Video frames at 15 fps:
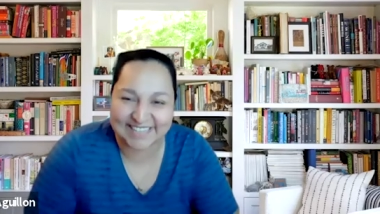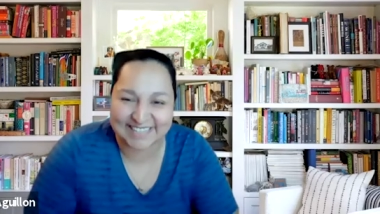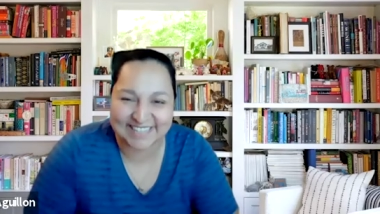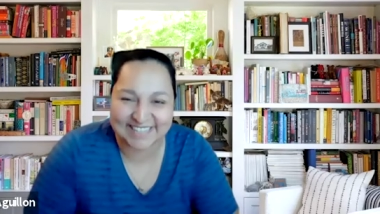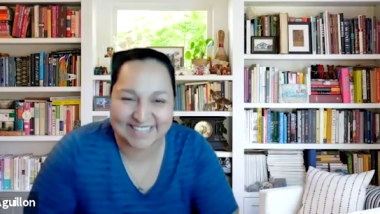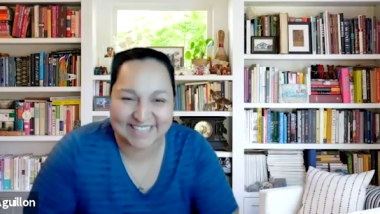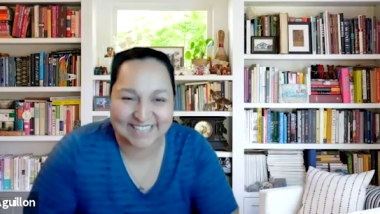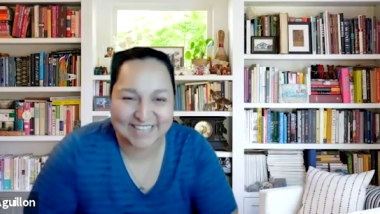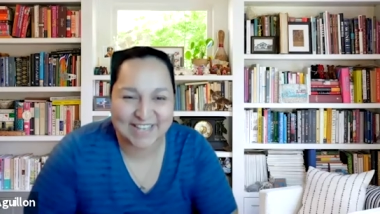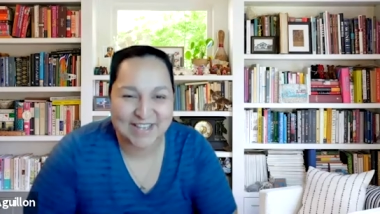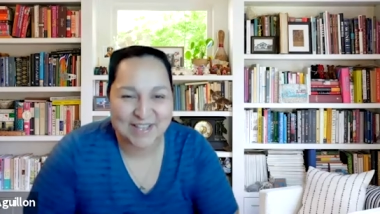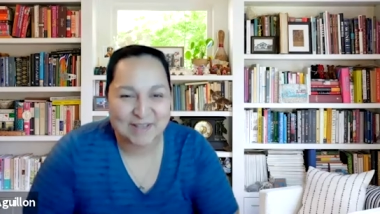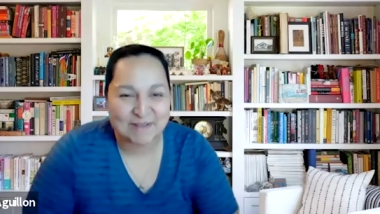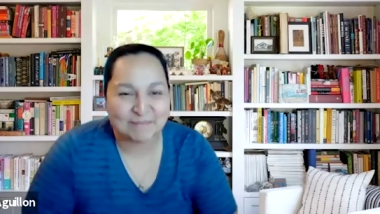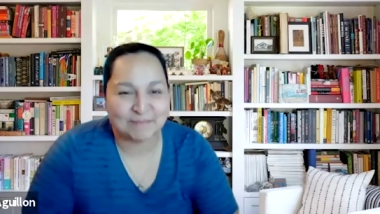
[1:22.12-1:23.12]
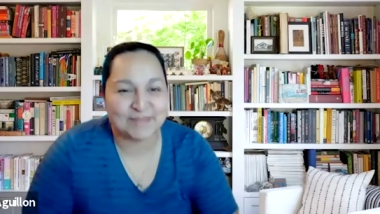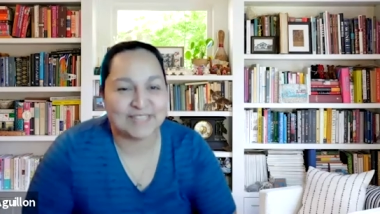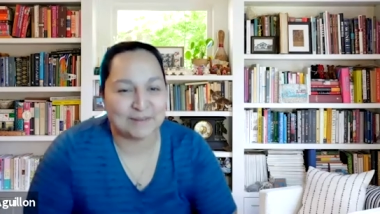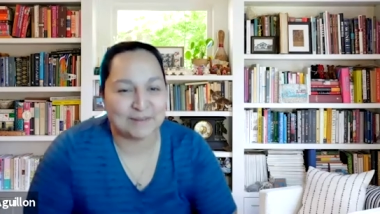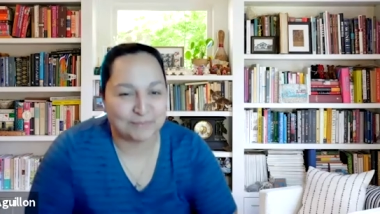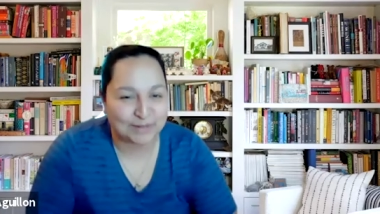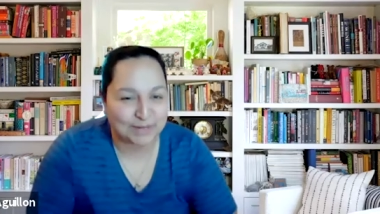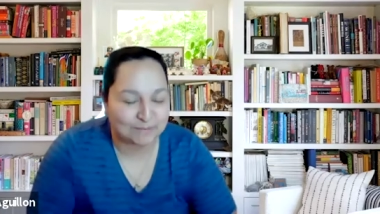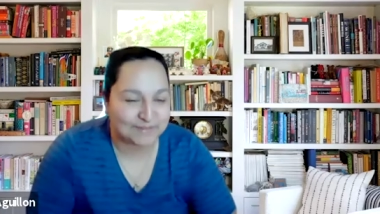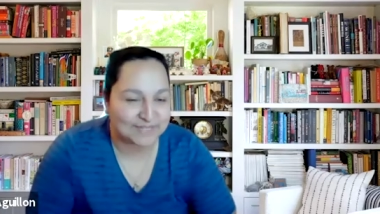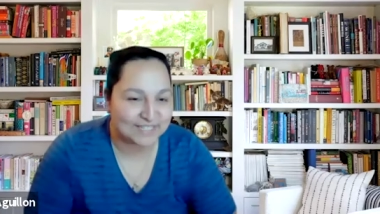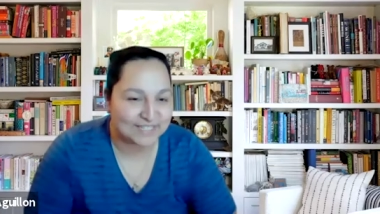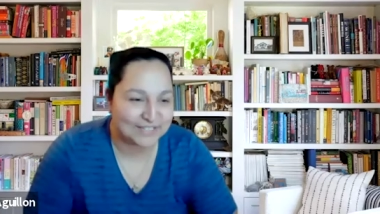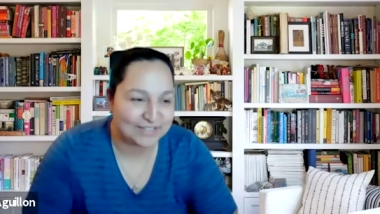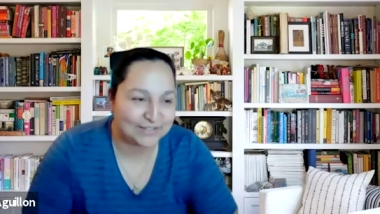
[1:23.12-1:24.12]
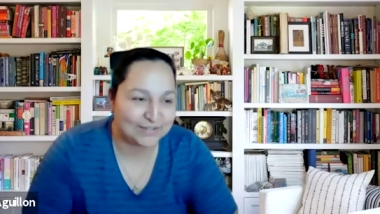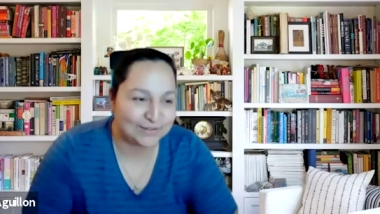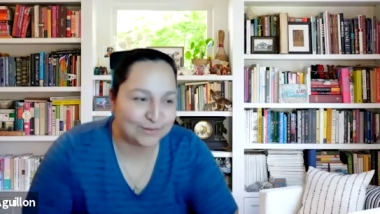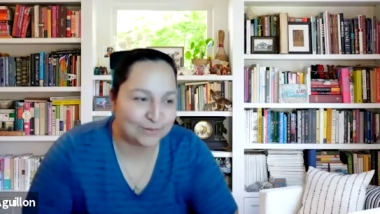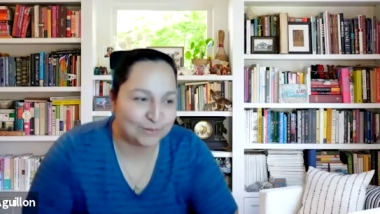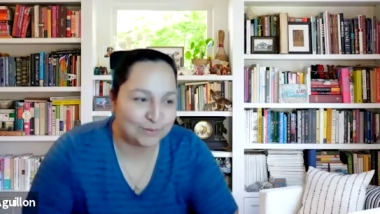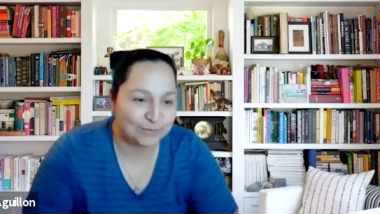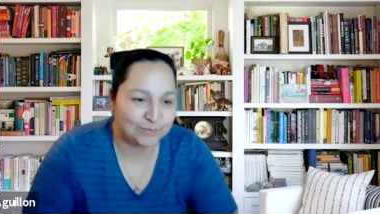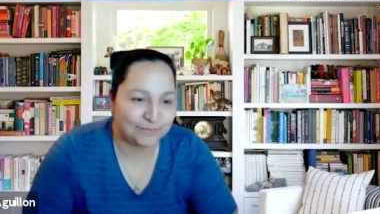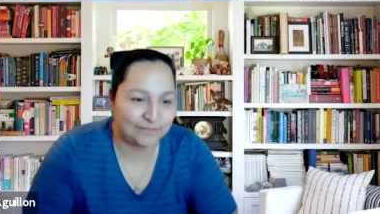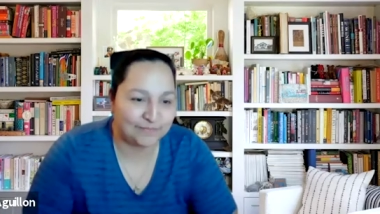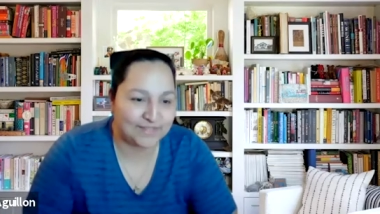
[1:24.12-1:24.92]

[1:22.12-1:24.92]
but that brought me to